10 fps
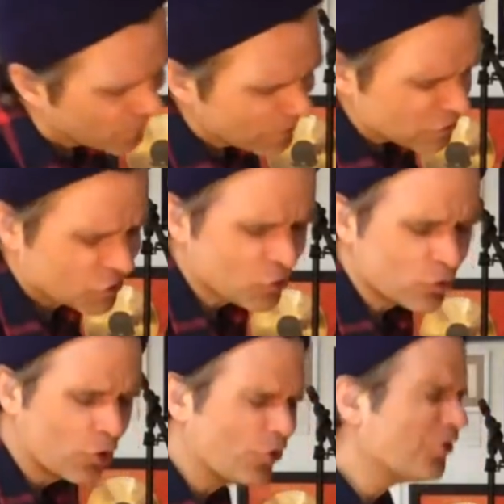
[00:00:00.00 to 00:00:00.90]
So
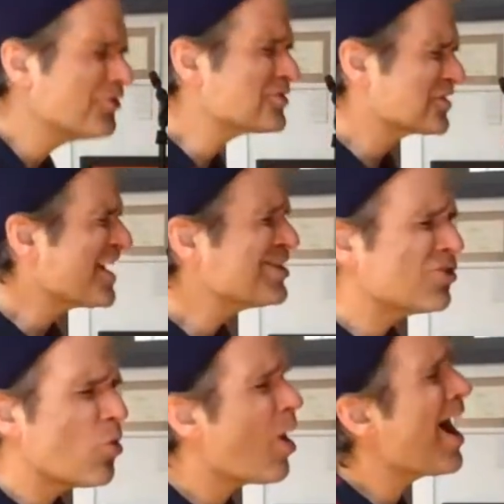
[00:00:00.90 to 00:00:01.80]
who's
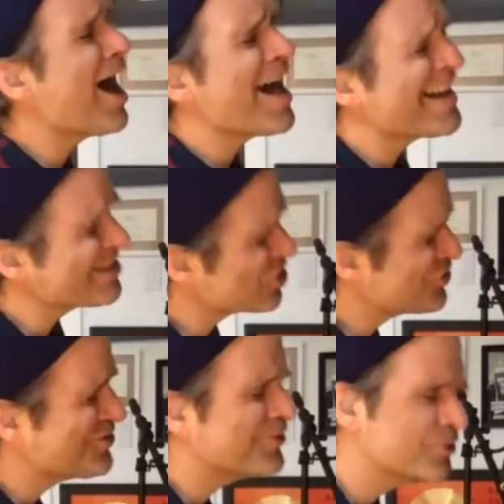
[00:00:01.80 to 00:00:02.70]
gonna watch
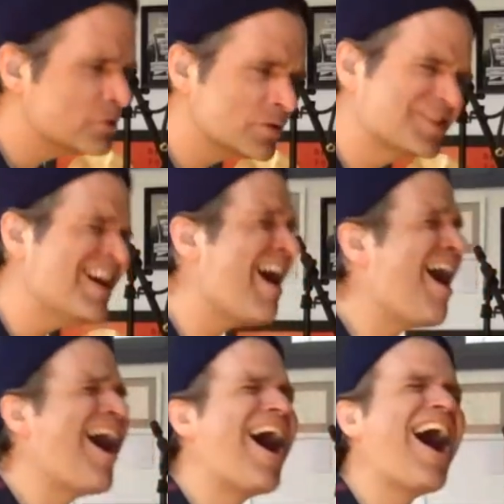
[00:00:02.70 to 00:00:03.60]
you
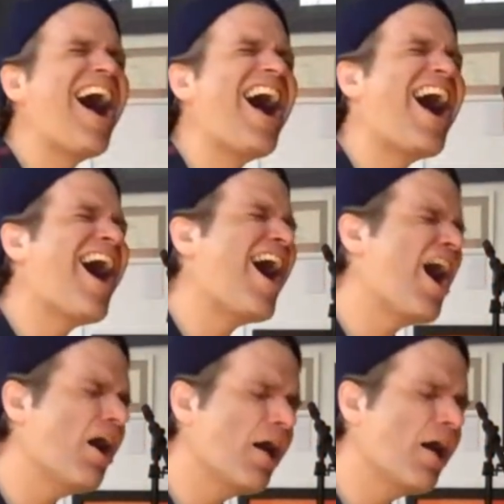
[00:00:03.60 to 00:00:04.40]
die?